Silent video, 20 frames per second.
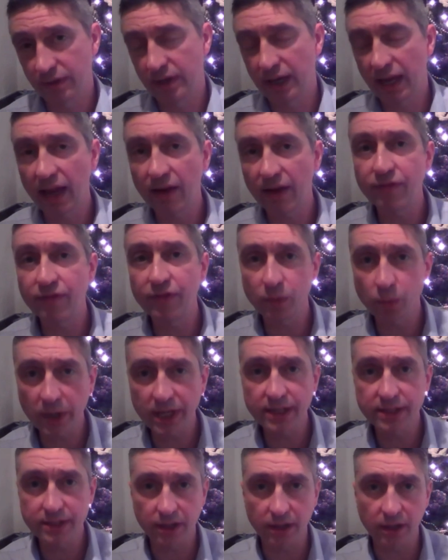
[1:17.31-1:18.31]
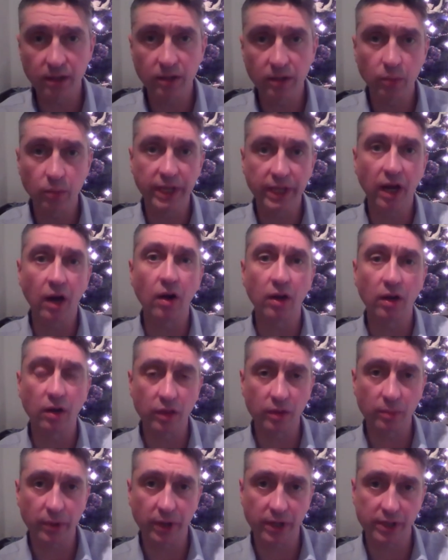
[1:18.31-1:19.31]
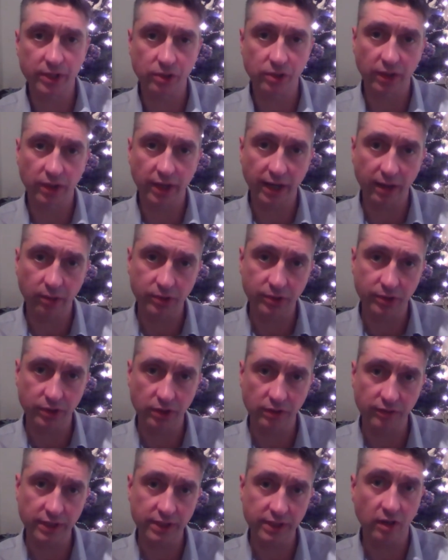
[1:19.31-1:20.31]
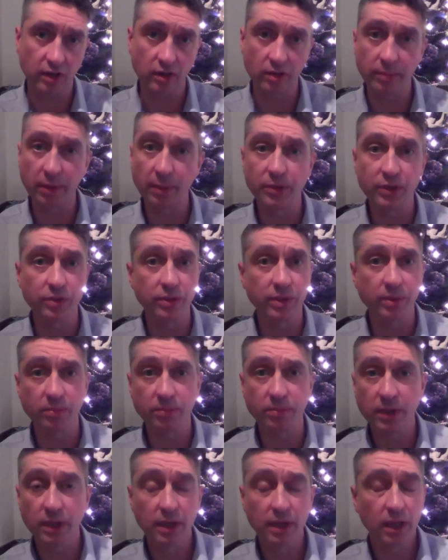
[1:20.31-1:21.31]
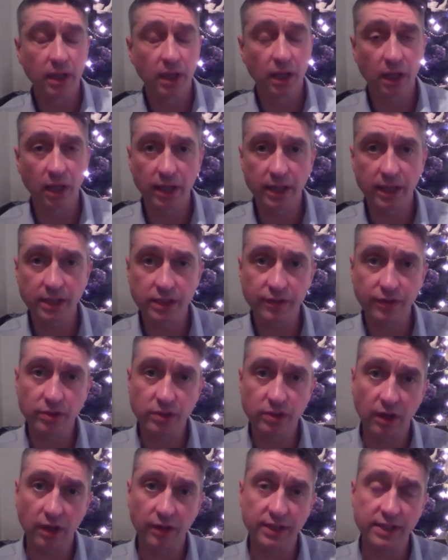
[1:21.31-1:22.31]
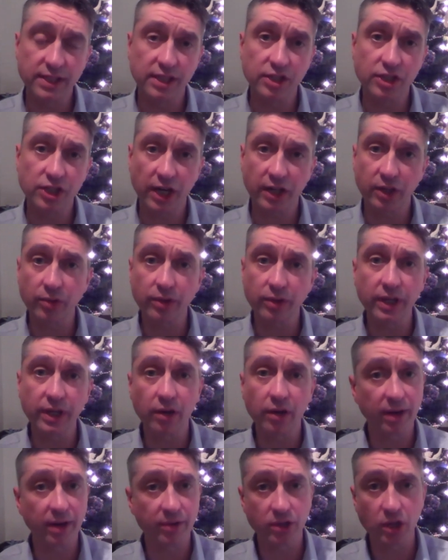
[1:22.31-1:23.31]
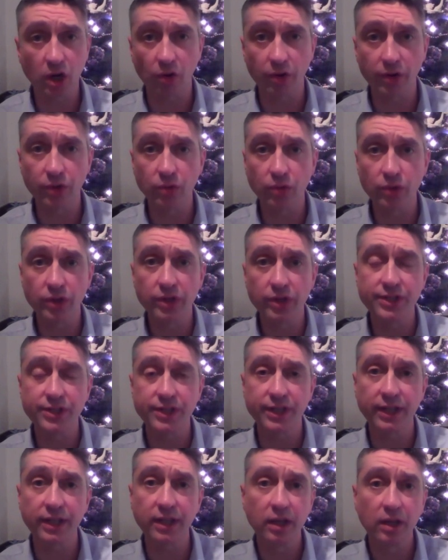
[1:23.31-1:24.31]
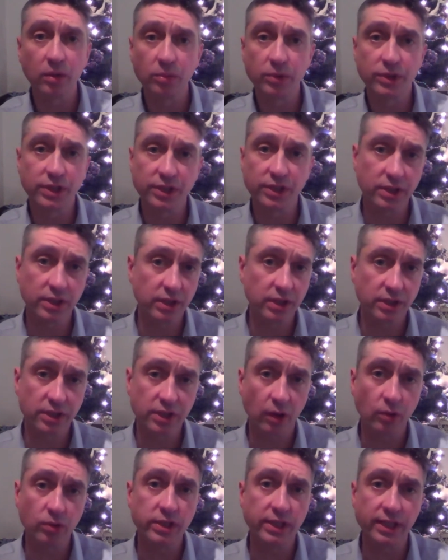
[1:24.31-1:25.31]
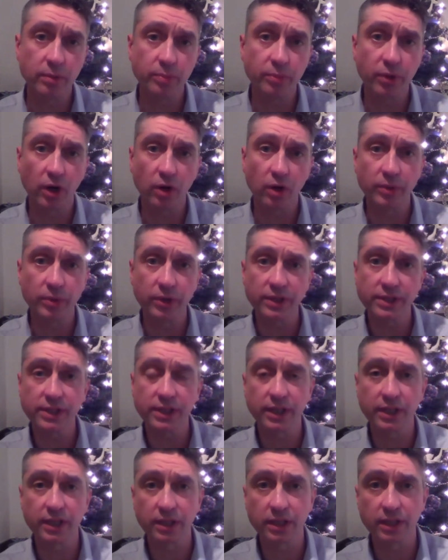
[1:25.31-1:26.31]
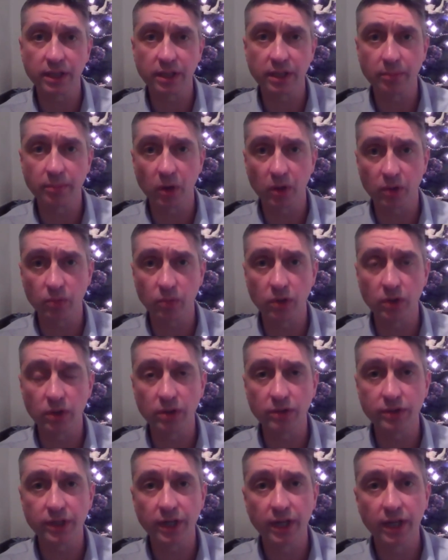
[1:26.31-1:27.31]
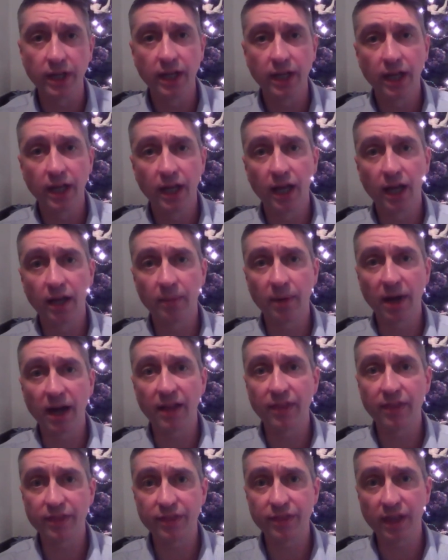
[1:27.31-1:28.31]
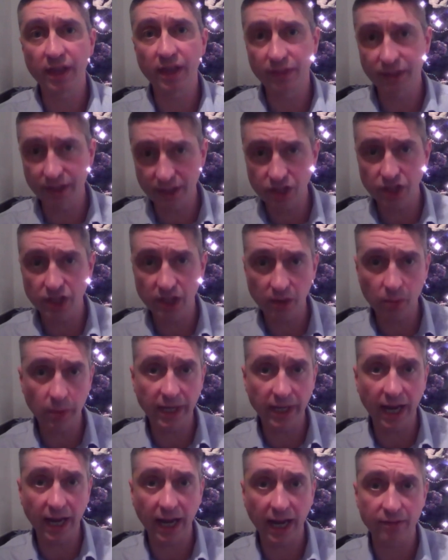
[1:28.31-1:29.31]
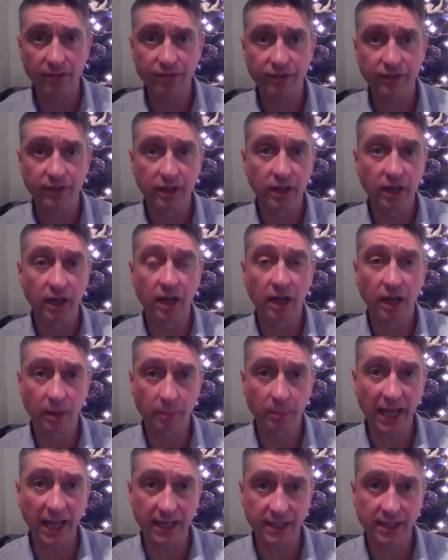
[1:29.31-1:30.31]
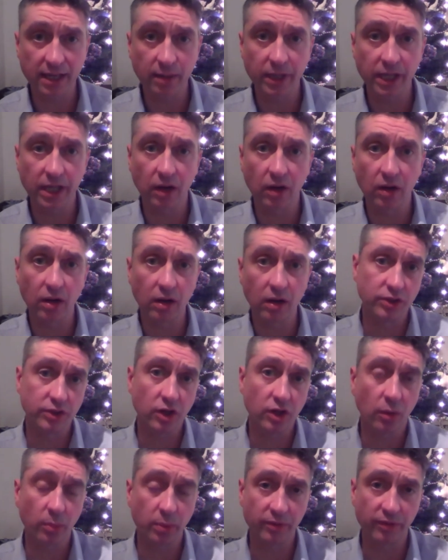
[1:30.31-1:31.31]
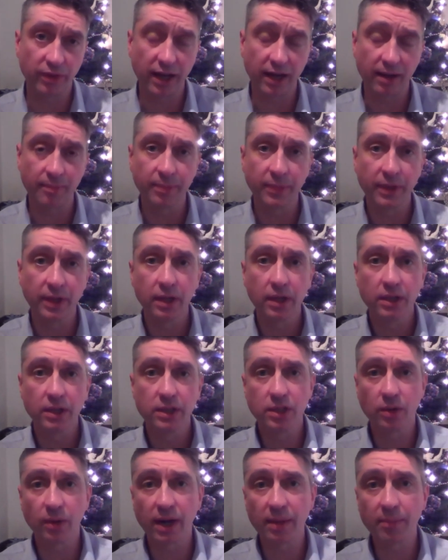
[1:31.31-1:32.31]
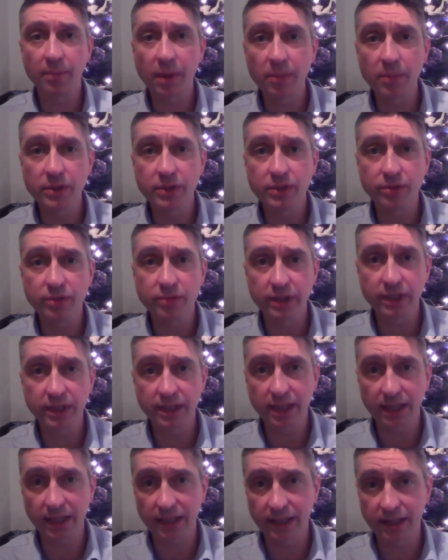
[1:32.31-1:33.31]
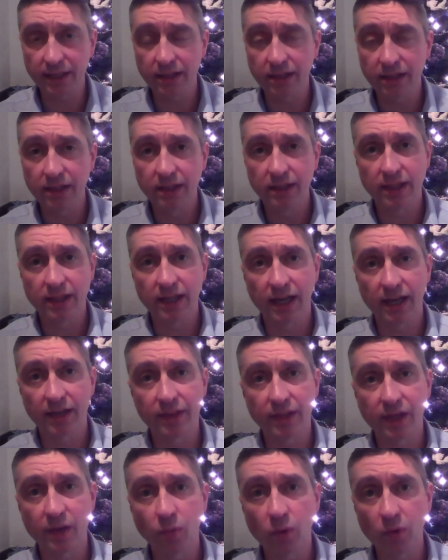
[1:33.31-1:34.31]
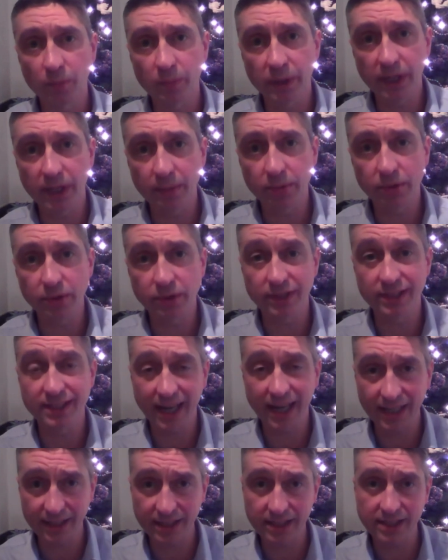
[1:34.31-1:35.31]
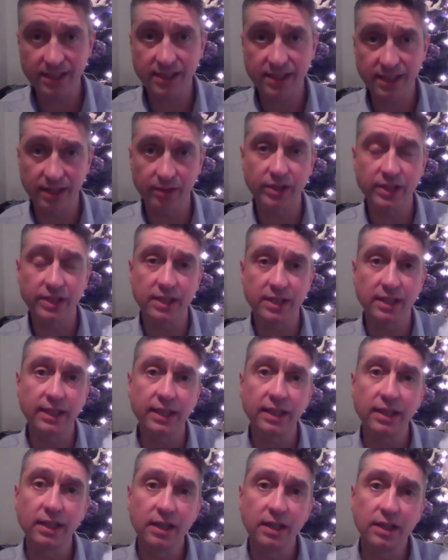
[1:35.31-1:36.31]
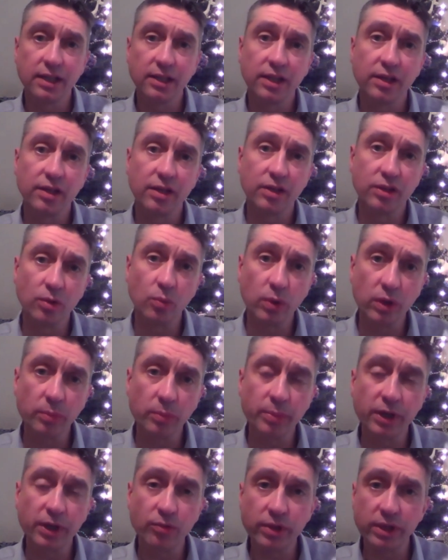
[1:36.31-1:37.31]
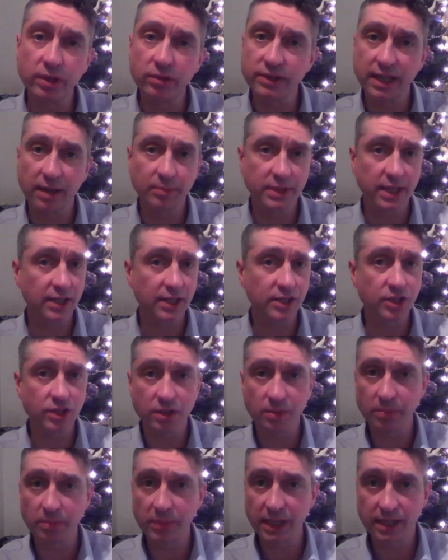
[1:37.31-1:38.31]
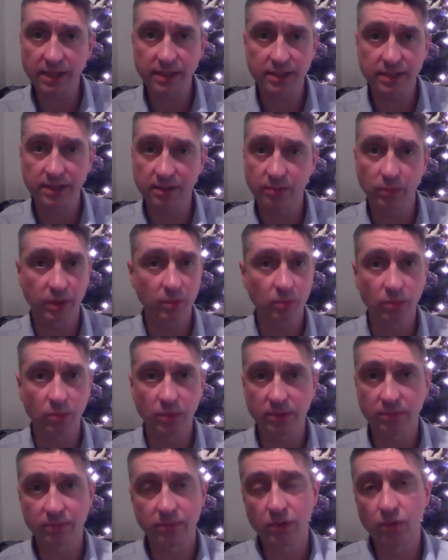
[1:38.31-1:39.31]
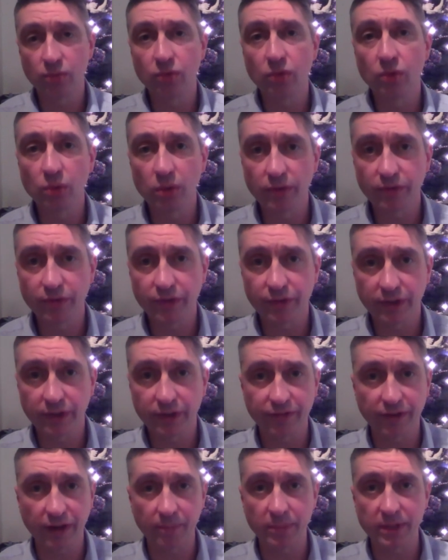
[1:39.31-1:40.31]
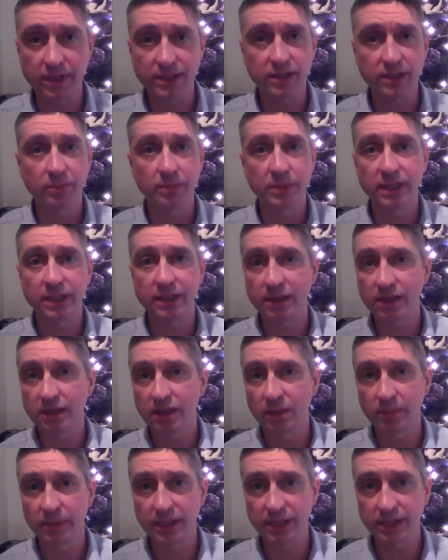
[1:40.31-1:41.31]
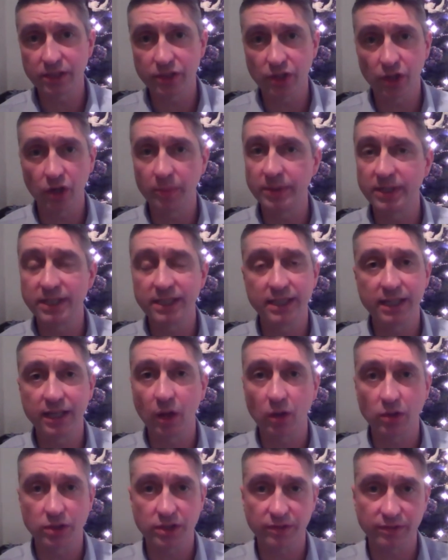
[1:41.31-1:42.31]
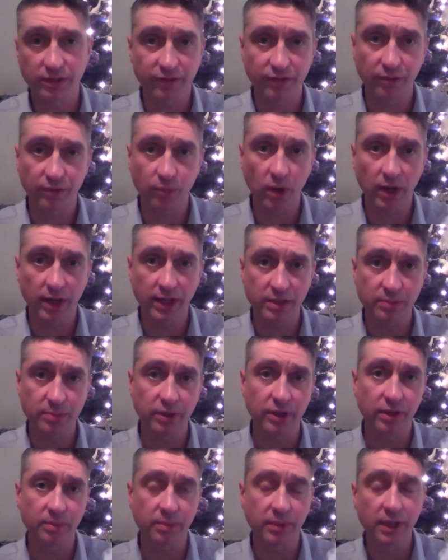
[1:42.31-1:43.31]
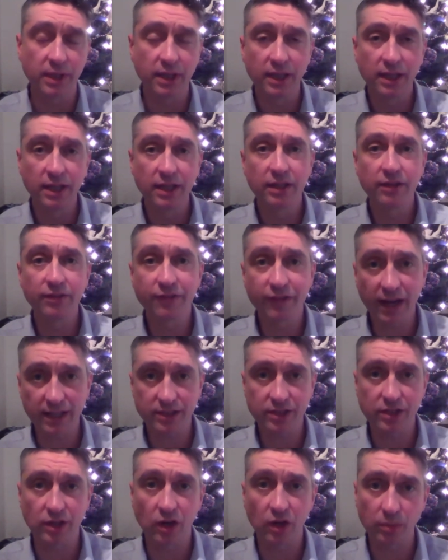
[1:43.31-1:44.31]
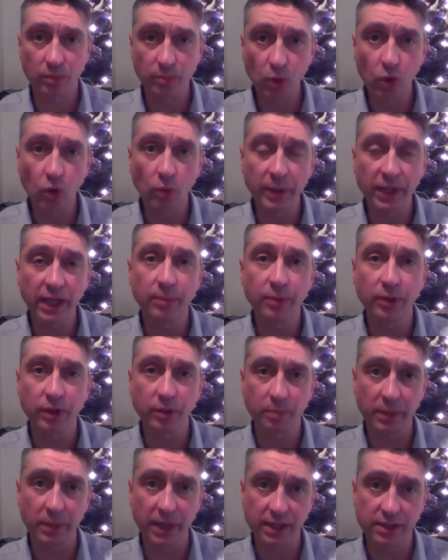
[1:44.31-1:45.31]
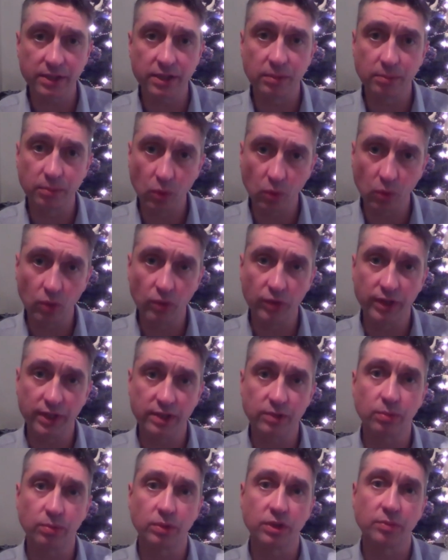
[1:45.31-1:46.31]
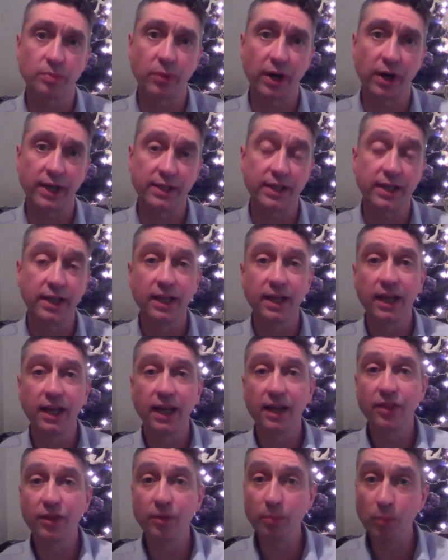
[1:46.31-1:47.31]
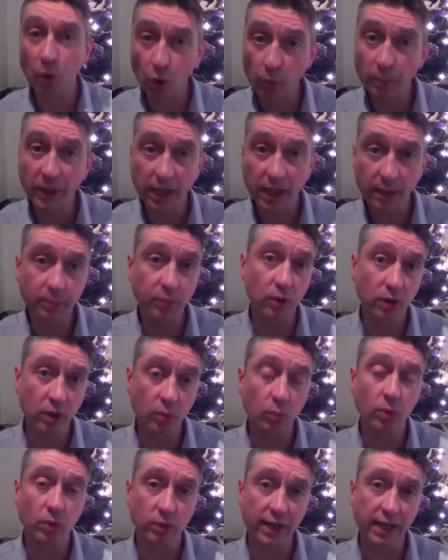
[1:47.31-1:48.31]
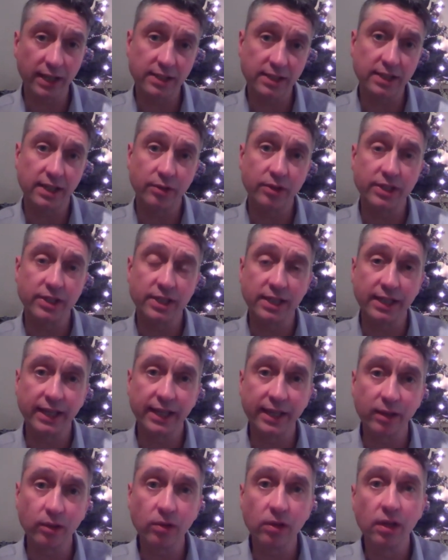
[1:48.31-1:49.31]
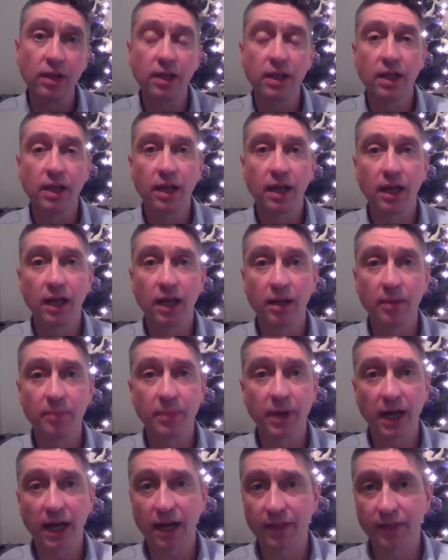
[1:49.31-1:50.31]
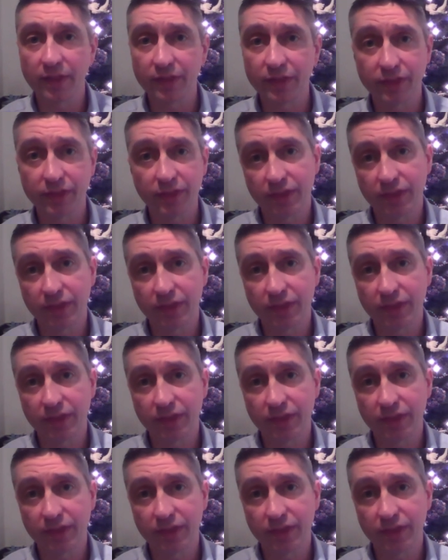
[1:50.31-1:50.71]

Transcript: Every winter, we highlight the pressure on the health service. I remember doing interviews like this in January around corridor nursing, which is totally inappropriate in a modern world. And this year, we have a pandemic on top of that. So our members are really clear that they want people to take this seriously. There will be a real temptation to mix. The rule of three families can be interpreted in lots of different ways. But the facts are, the more people that mix, the more this will spread, the more people that will get seriously ill, and